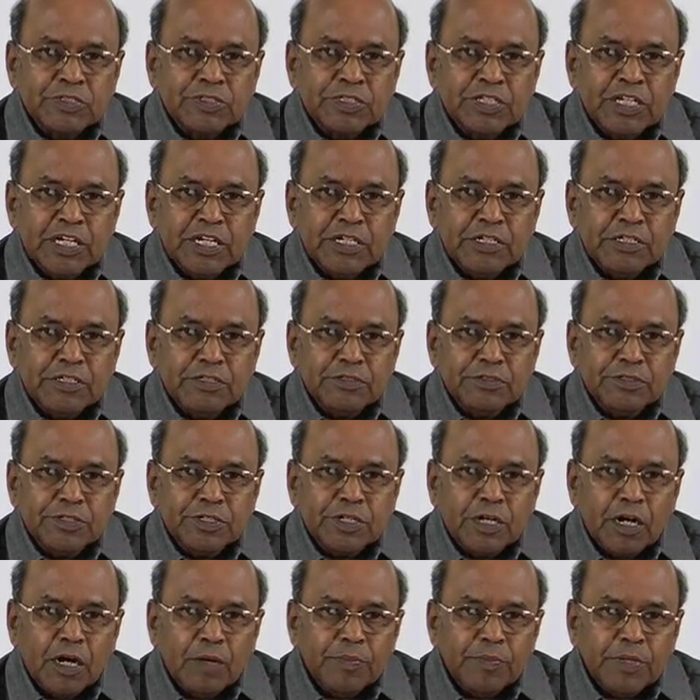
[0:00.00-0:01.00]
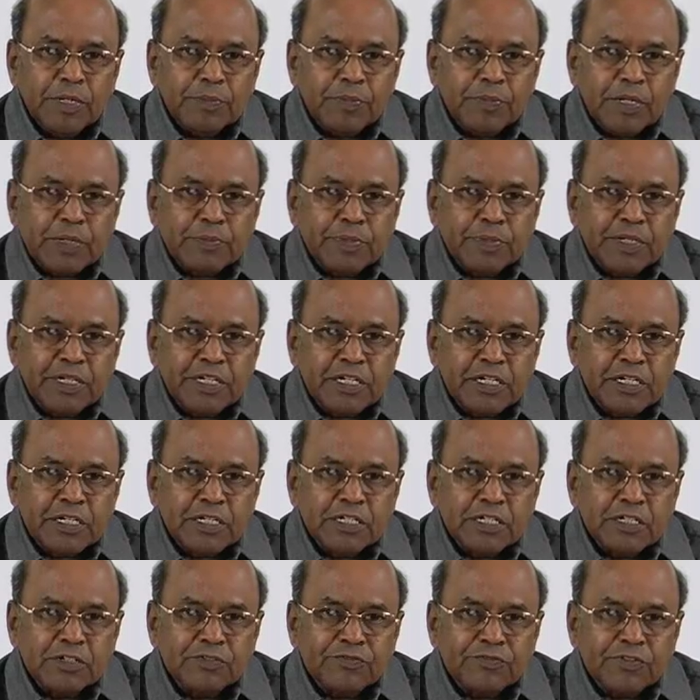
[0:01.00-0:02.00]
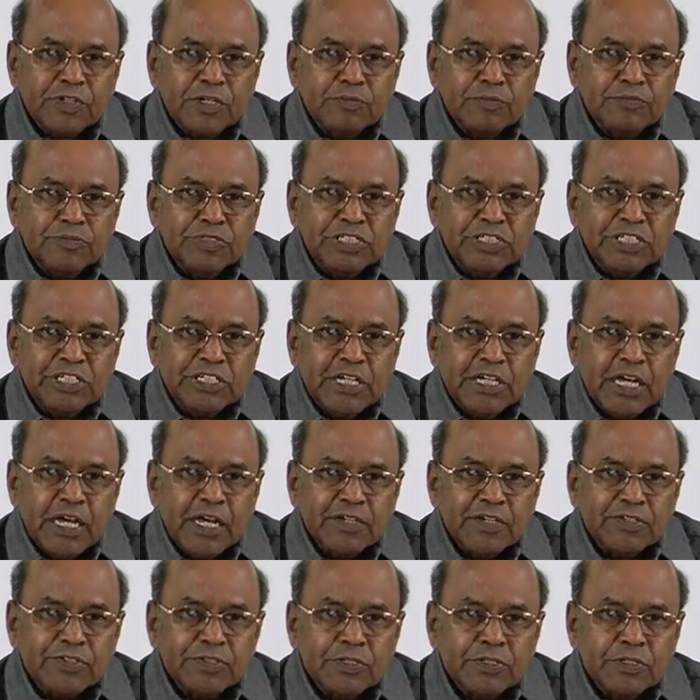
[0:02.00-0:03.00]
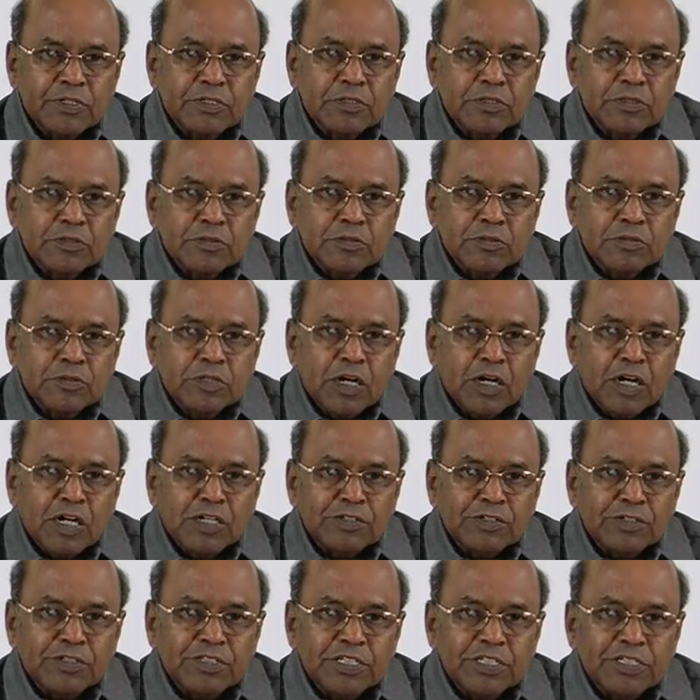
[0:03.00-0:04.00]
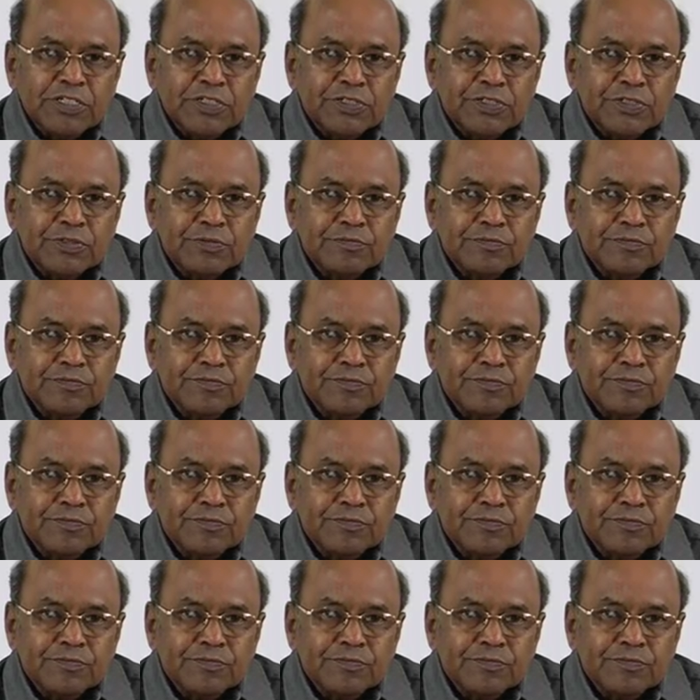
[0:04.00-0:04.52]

Then you drop a perpendicular from G dash onto this,